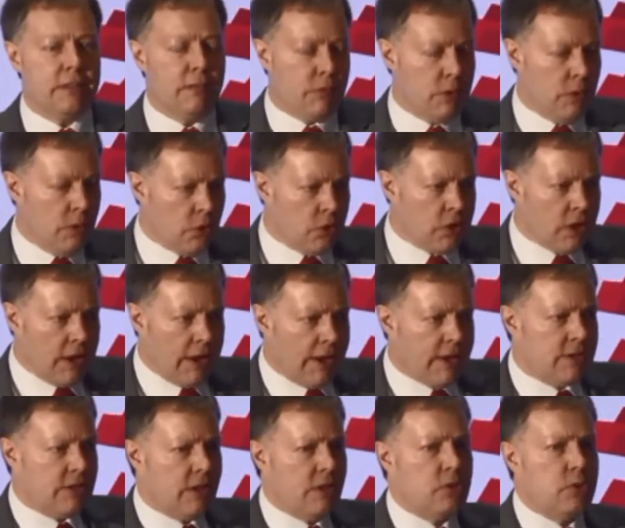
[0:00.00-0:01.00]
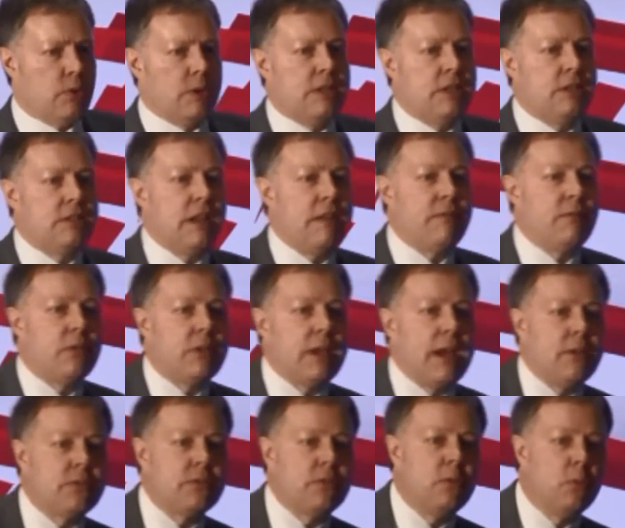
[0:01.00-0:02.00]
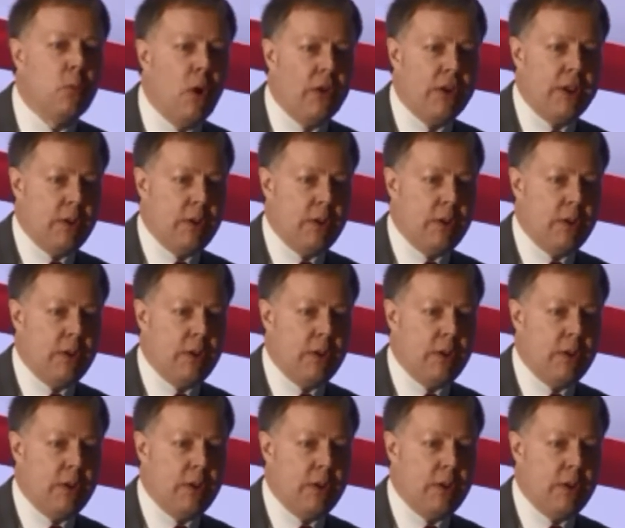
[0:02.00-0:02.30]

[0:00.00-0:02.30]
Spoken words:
If you look at ISO 27001,